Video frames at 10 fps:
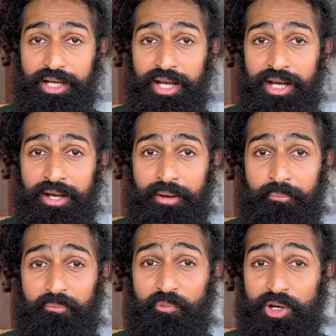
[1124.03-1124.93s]

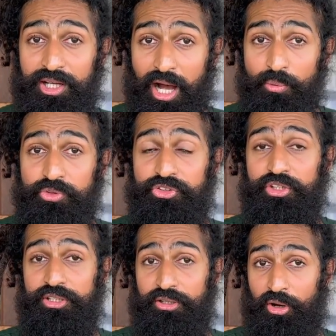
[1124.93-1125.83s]

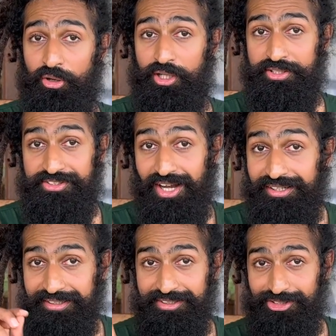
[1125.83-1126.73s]
counsel or
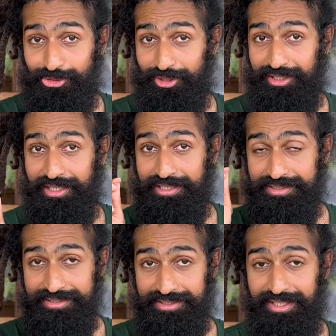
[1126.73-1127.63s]
consultants to the
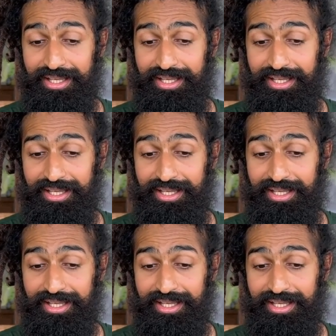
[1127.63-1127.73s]
kings,